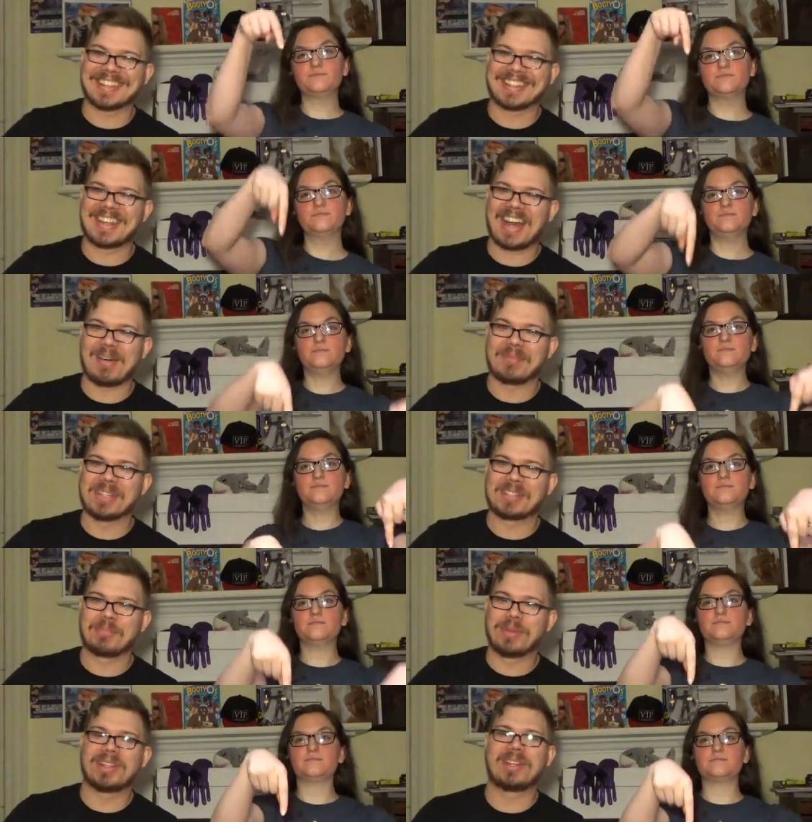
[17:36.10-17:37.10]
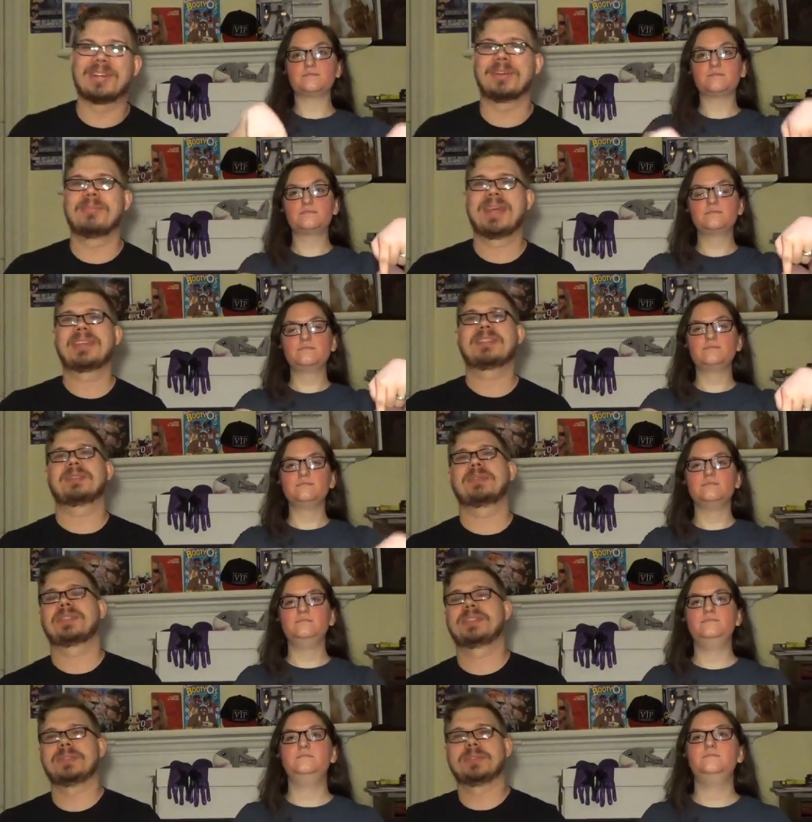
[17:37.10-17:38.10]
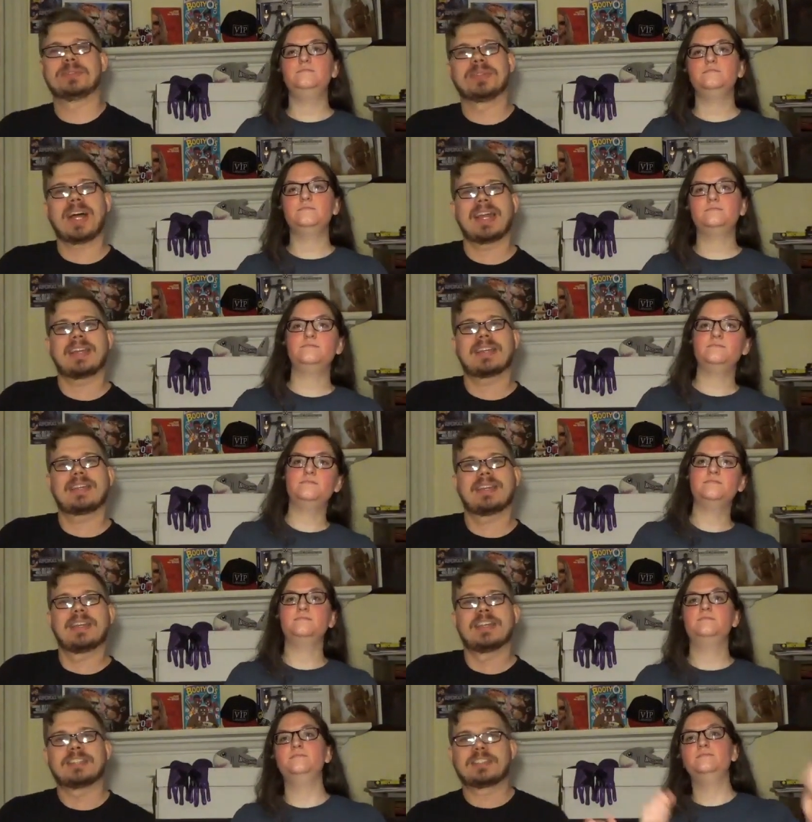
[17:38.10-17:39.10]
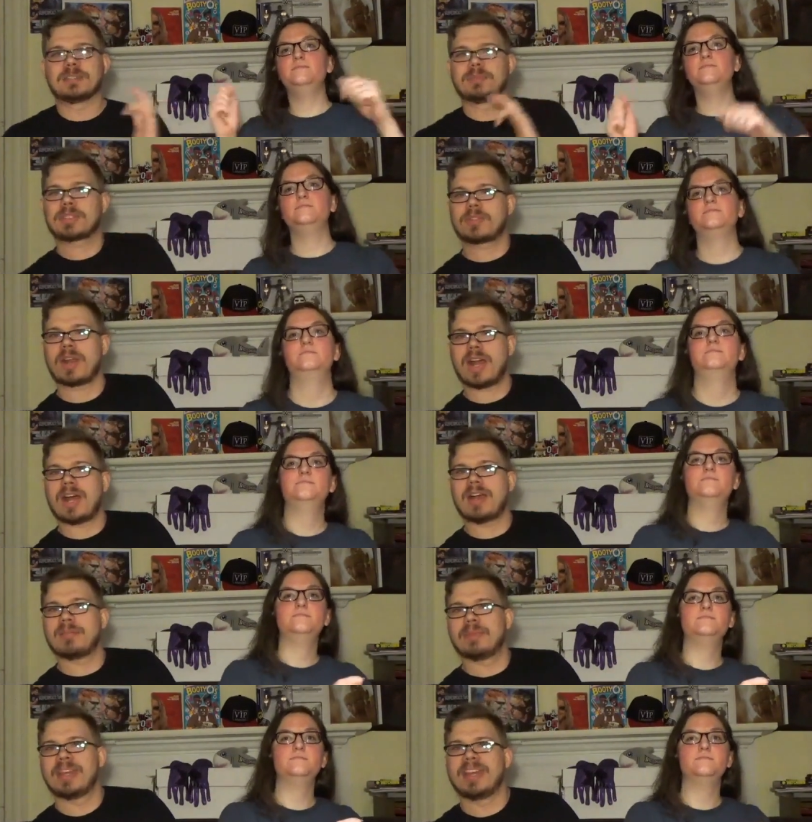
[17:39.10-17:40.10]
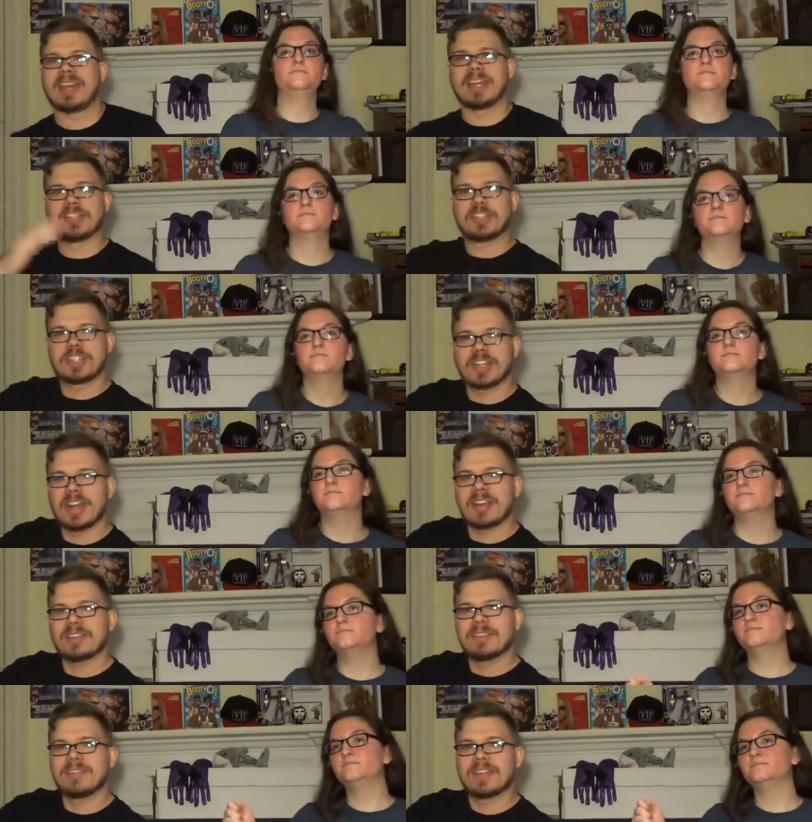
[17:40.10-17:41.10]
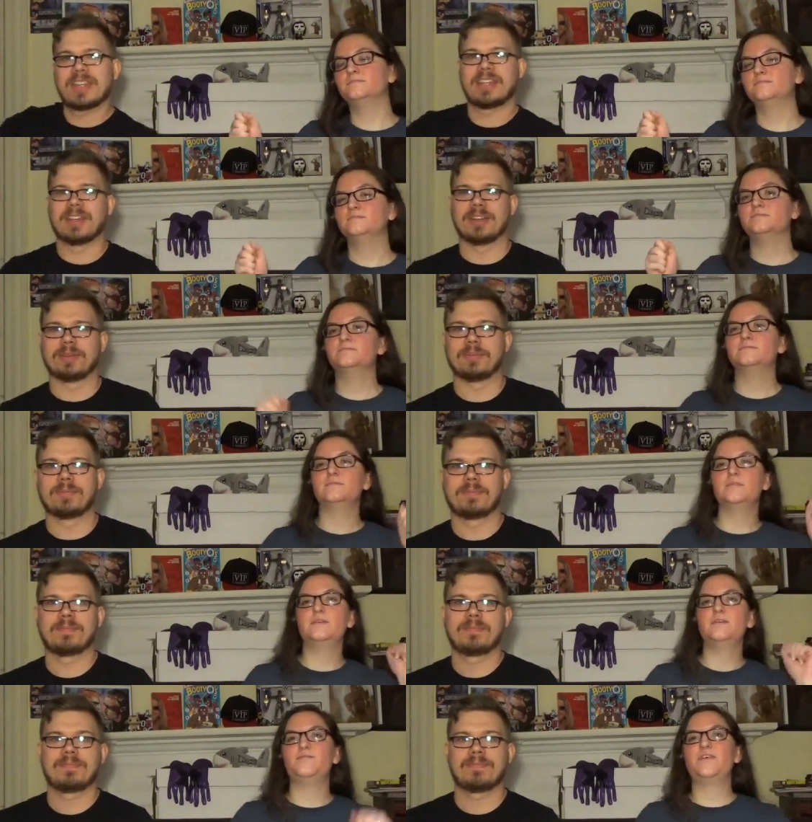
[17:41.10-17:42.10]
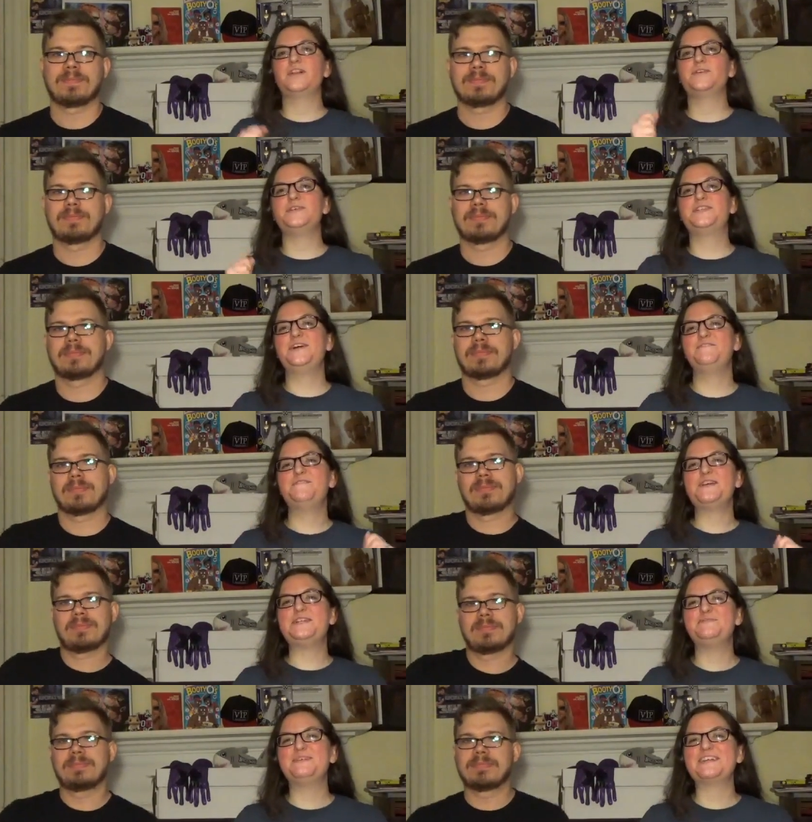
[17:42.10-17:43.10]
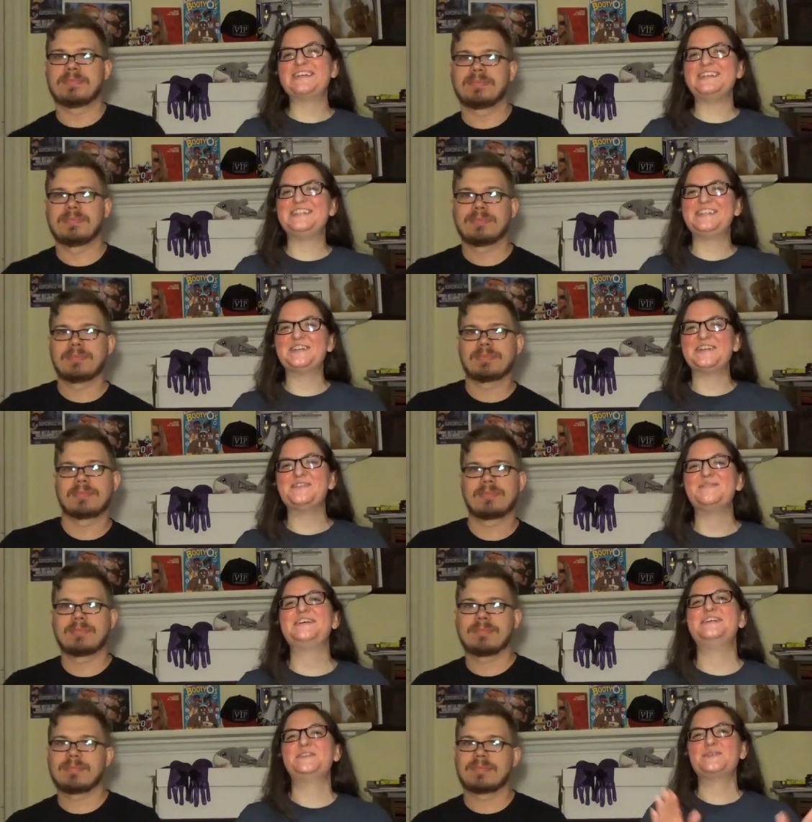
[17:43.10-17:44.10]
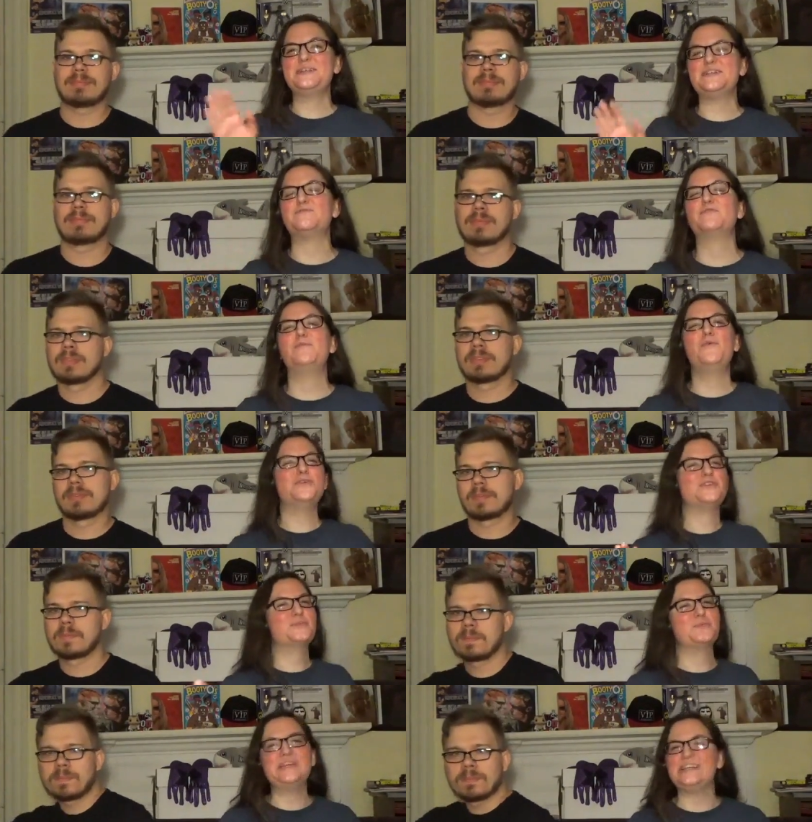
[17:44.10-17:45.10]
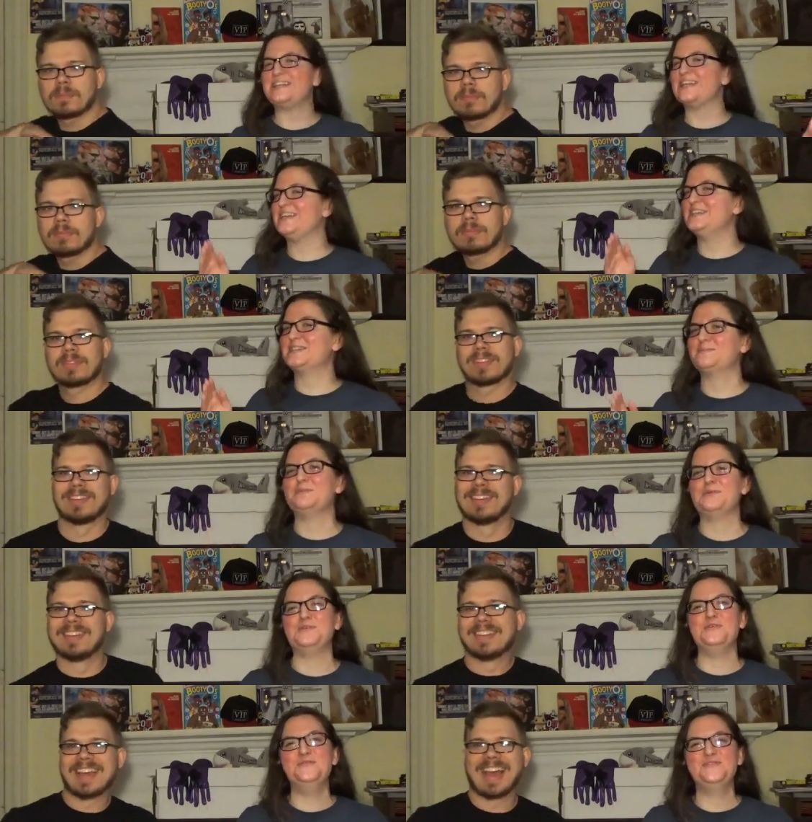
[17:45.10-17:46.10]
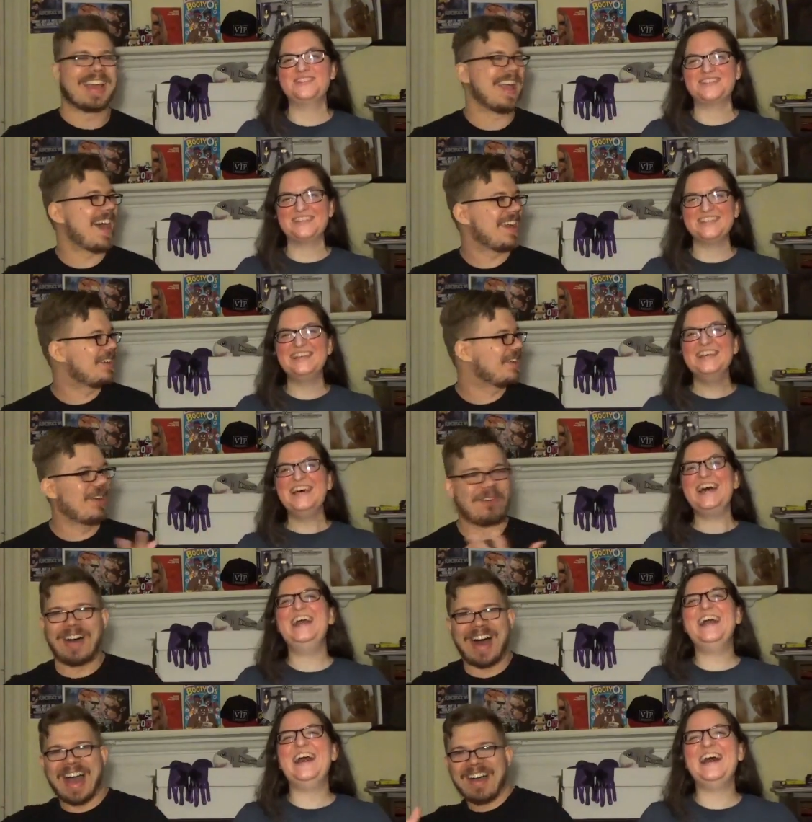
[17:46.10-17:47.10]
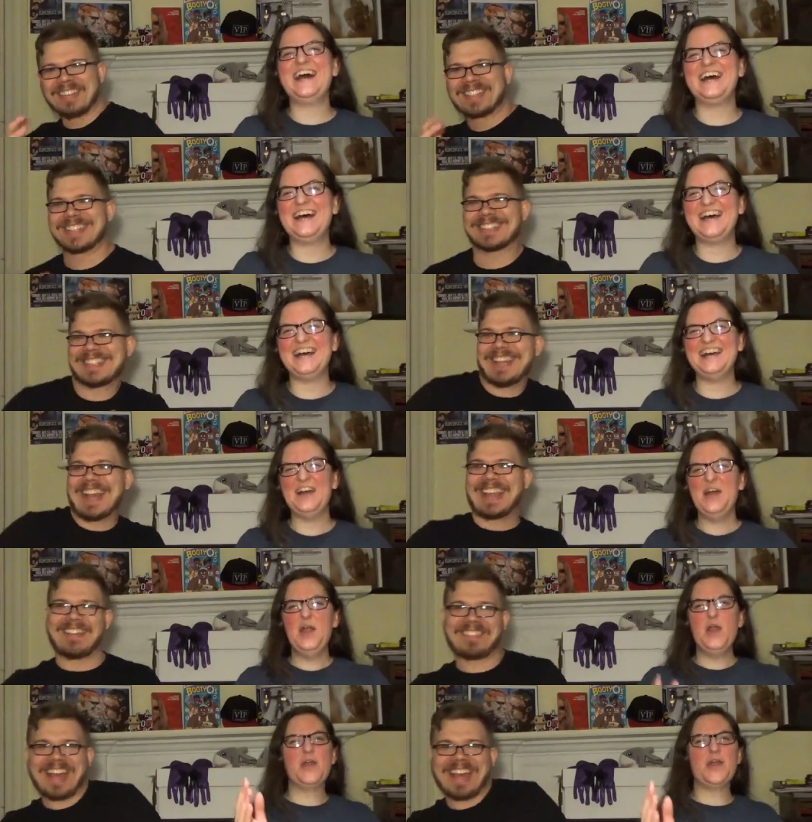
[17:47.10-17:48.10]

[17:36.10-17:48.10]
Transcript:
Speaker 1: in the comments below. Make sure to like, subscribe, and share the video.
Speaker 2: Follow us on Facebook, Instagram, and Twitter for more sweet dance moves. Yeah, I don't know why. I was just like,
Speaker 1: I've